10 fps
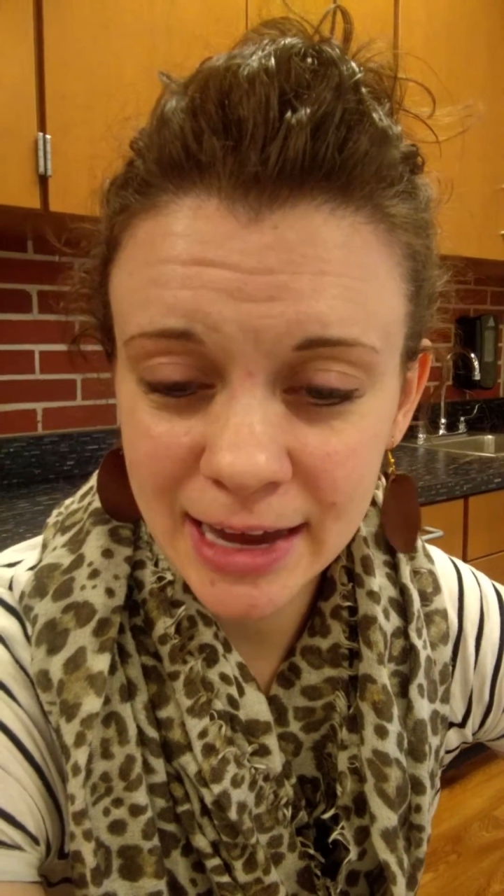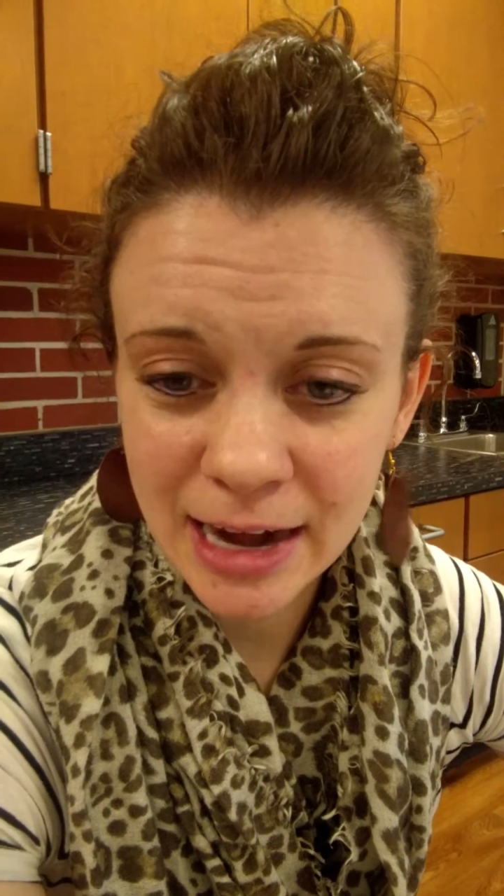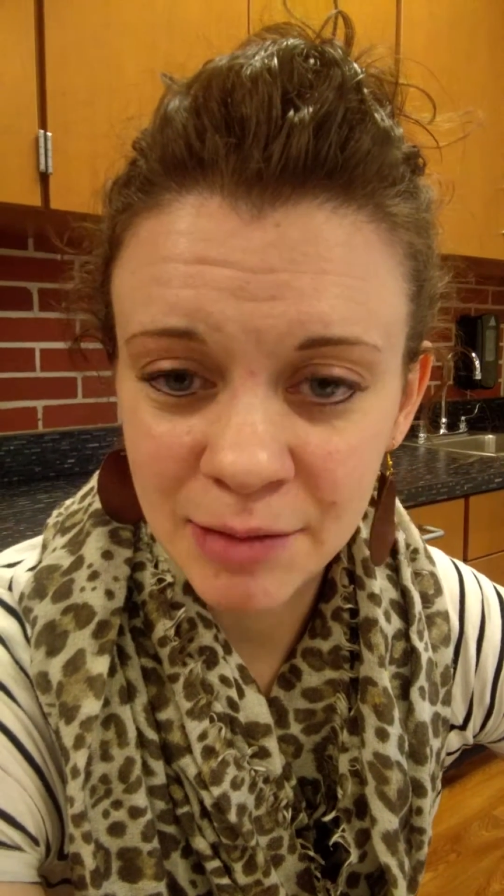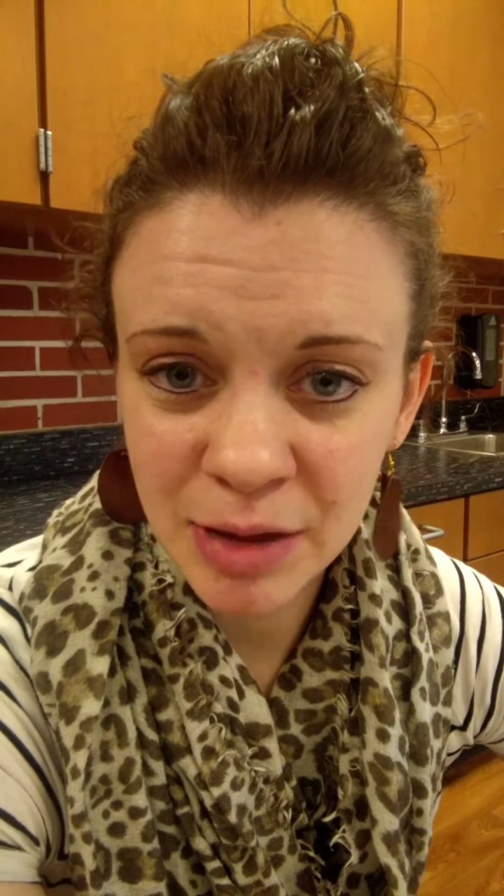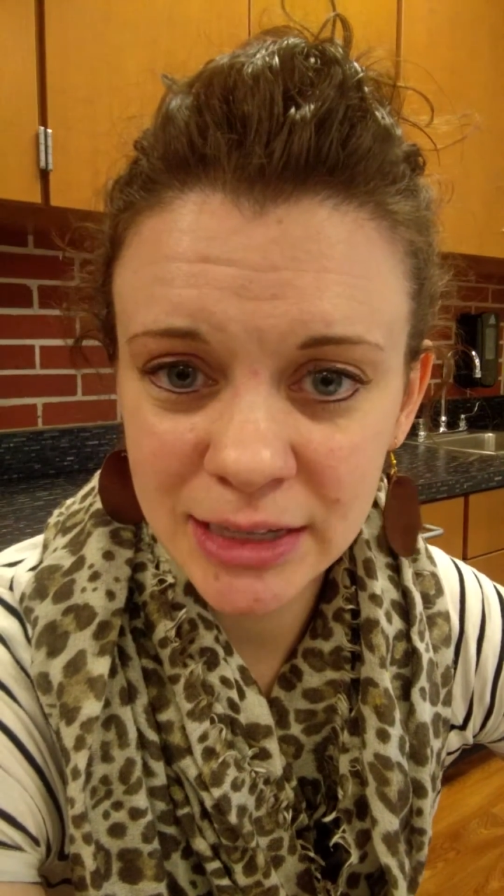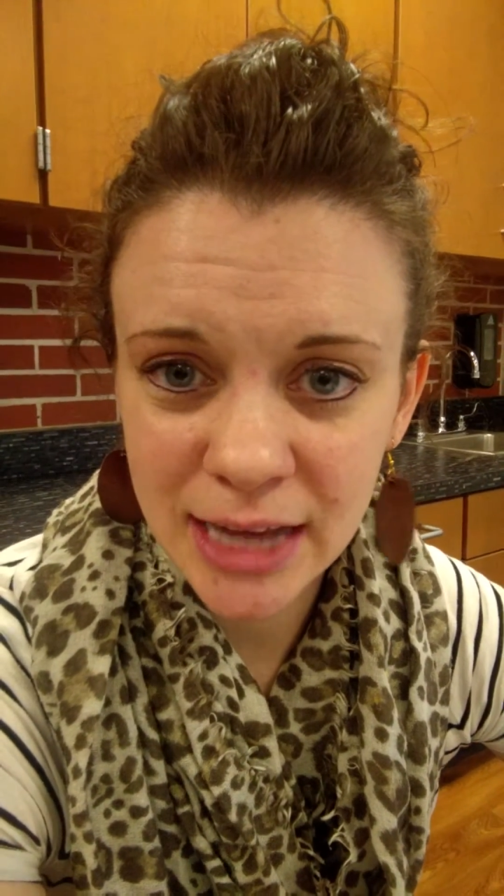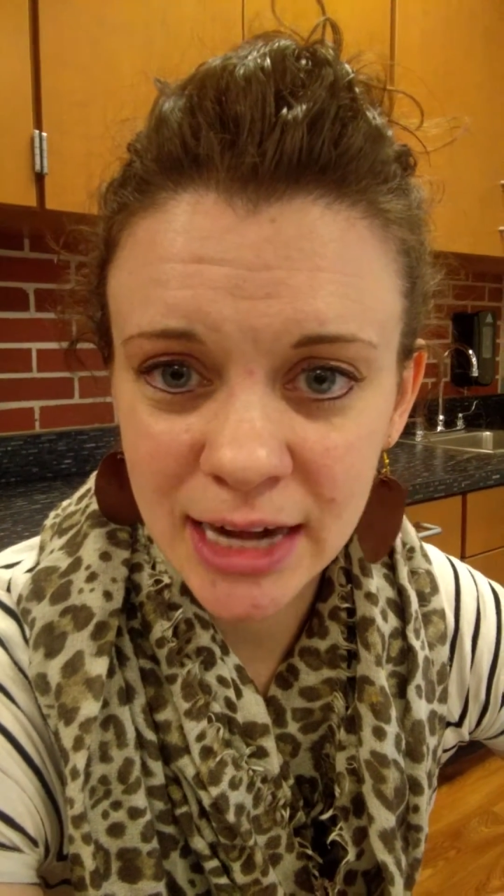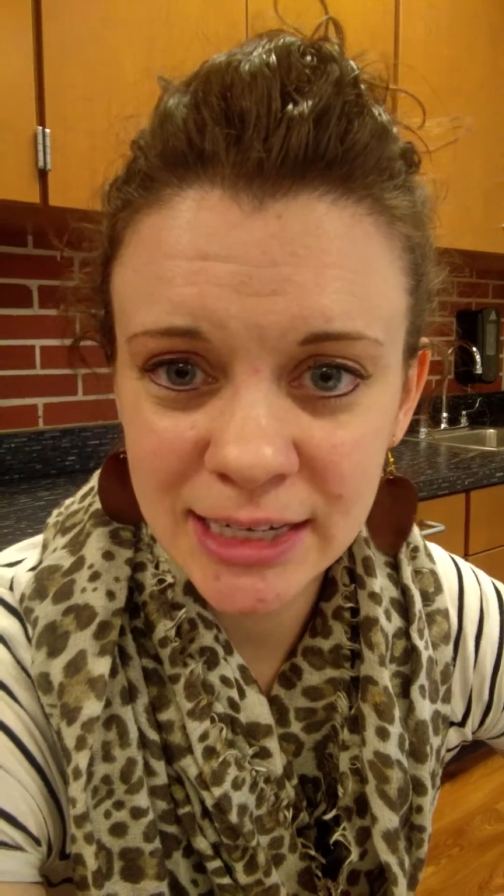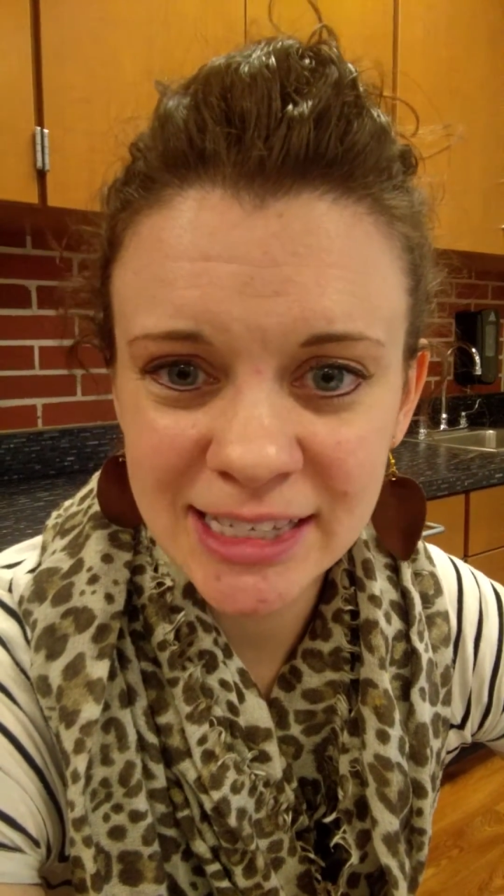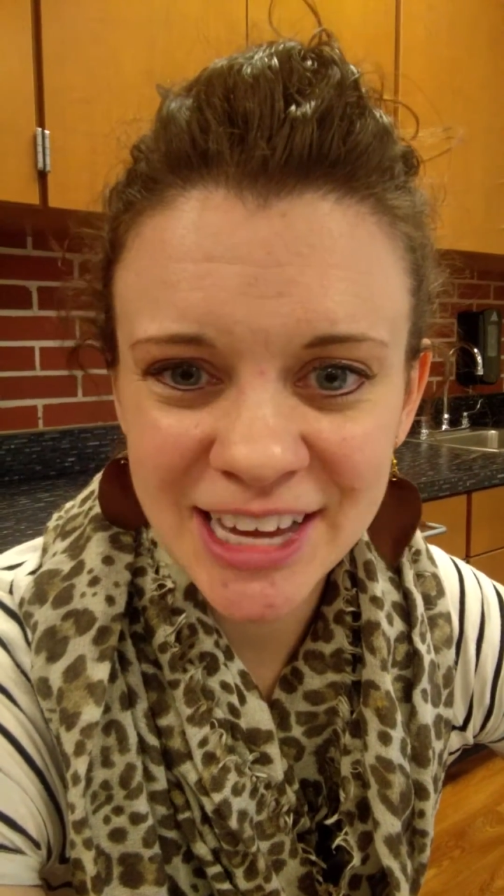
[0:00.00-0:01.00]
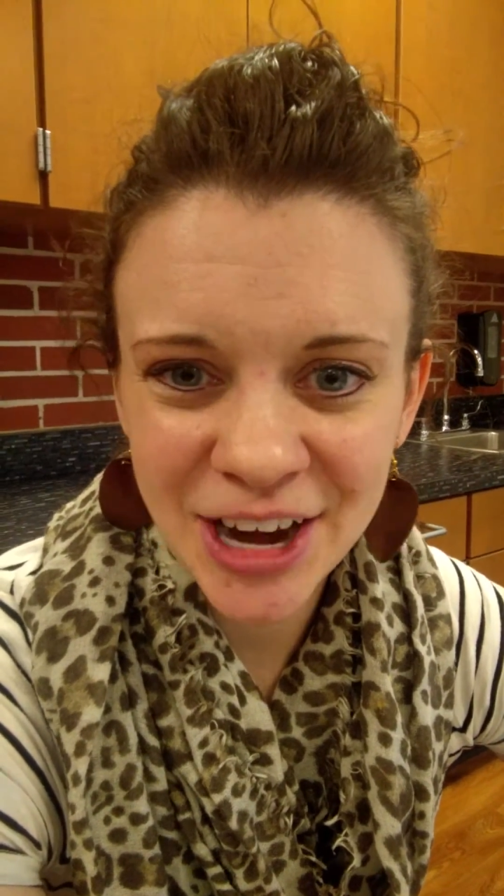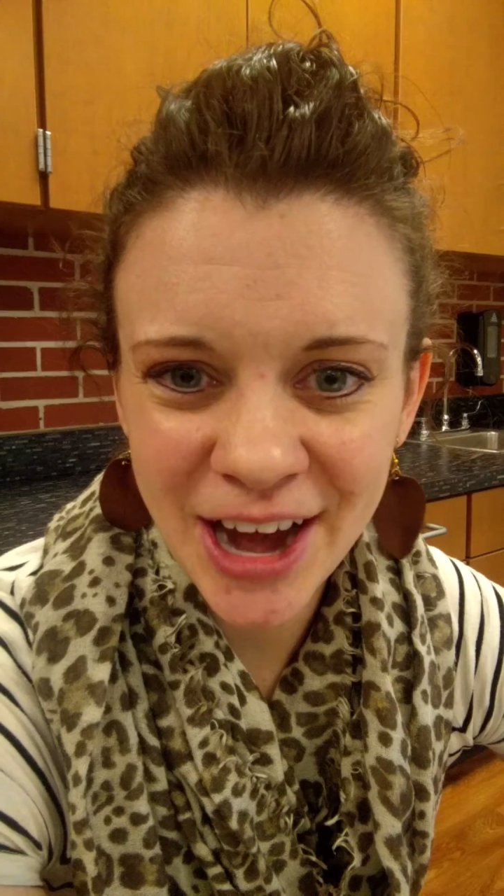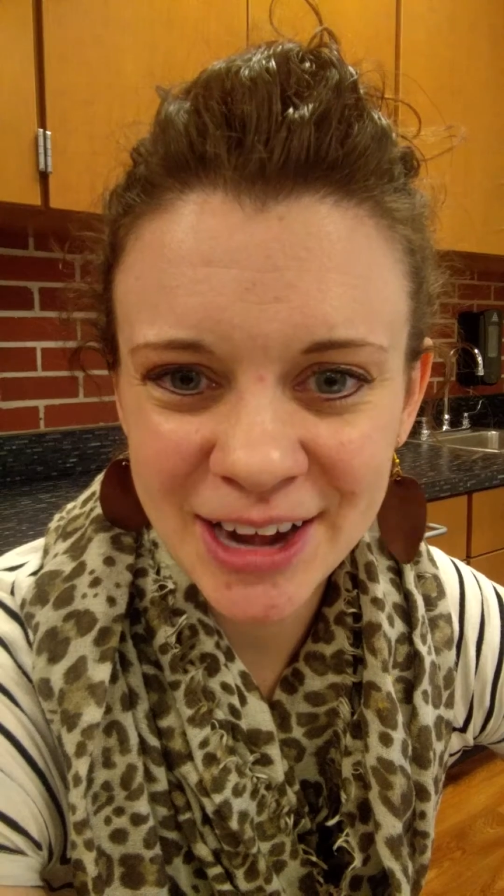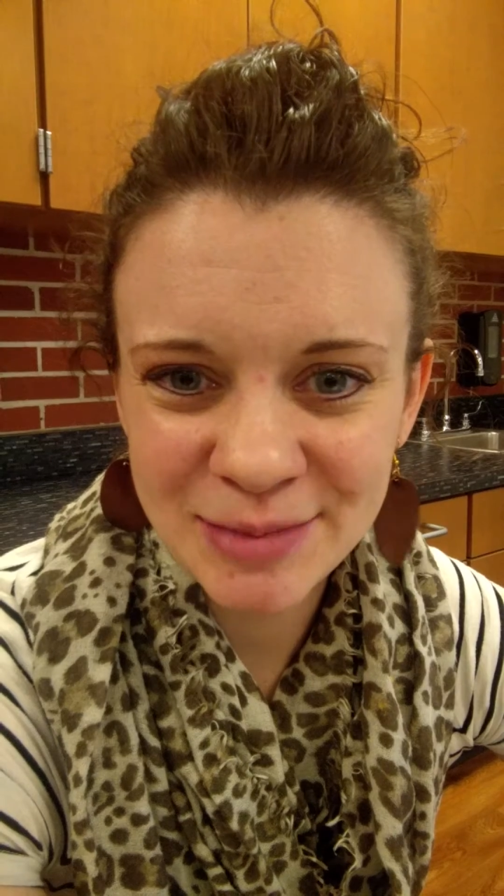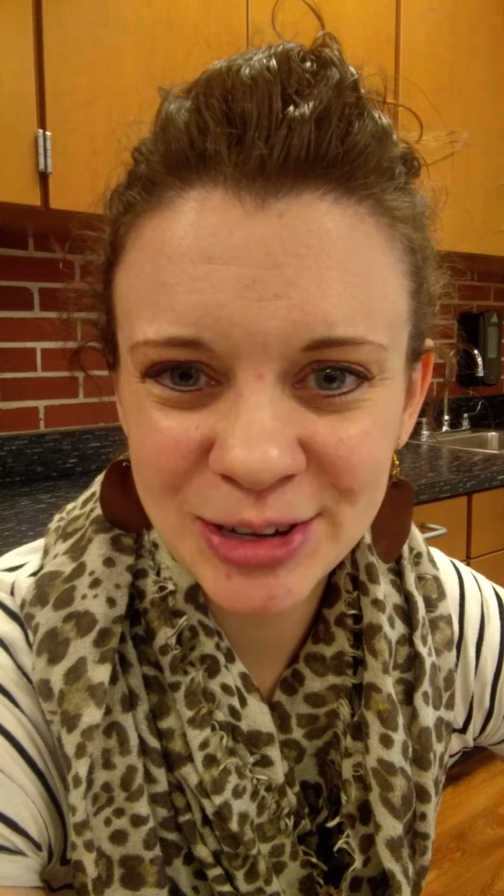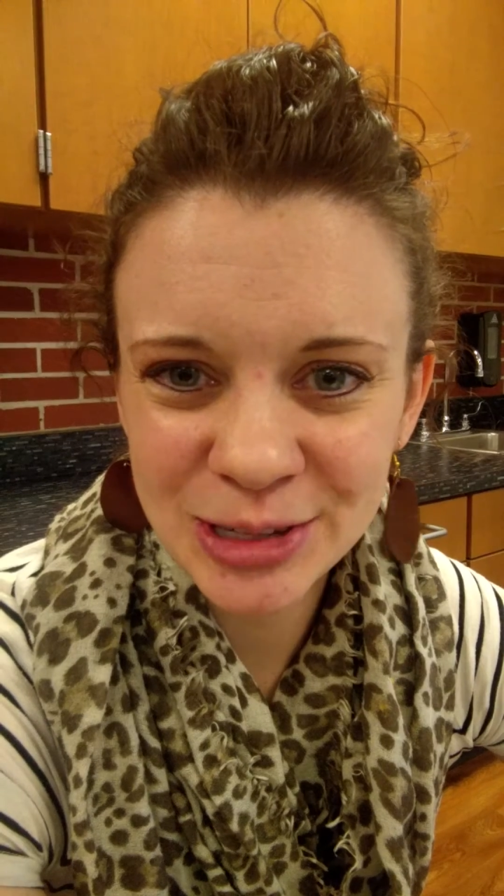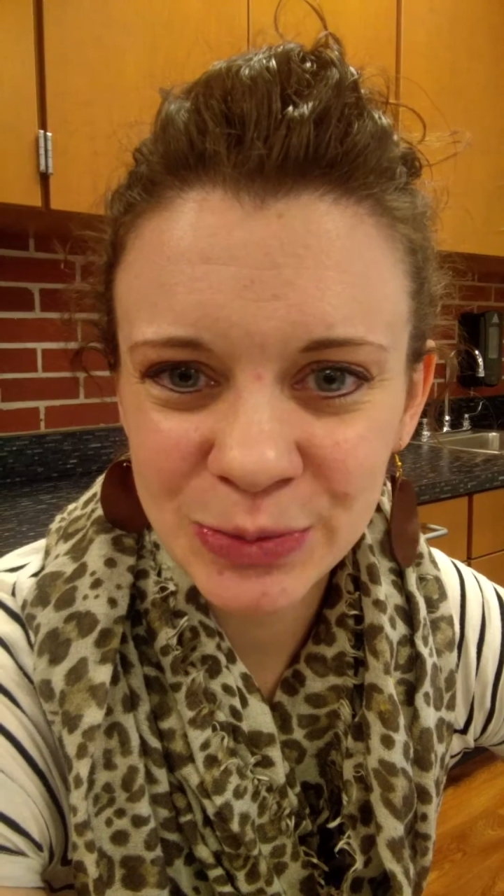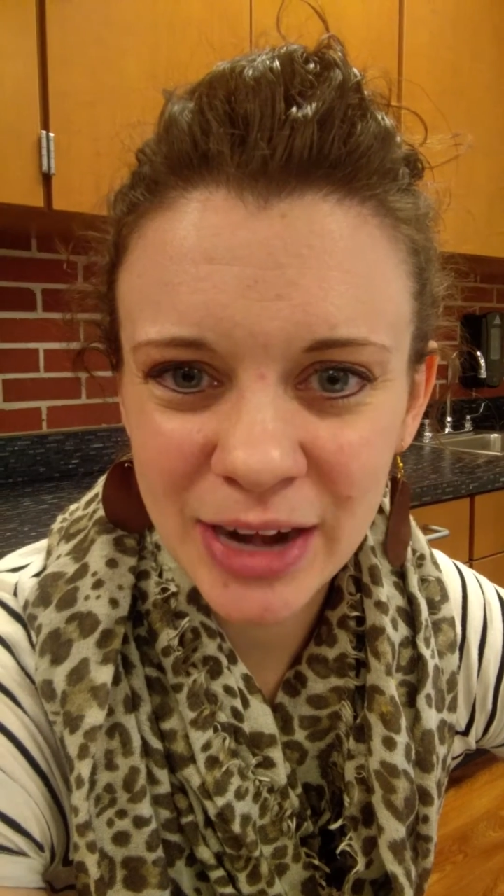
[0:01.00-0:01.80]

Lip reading: and I'm excited to see your animals